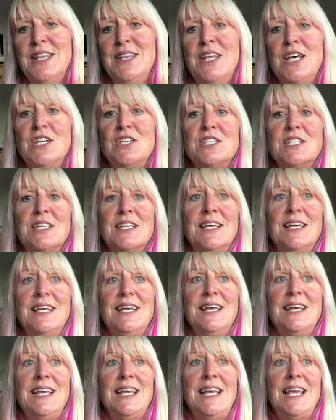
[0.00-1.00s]
that
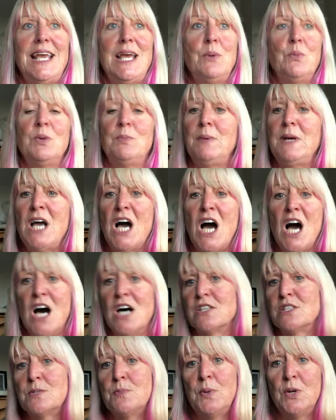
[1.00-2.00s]
it would be
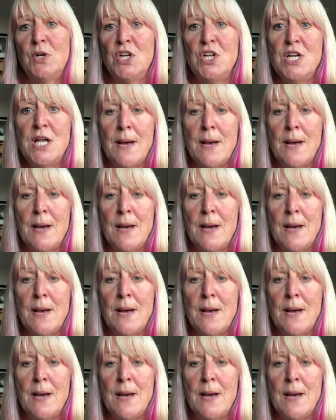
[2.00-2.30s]
hard to put a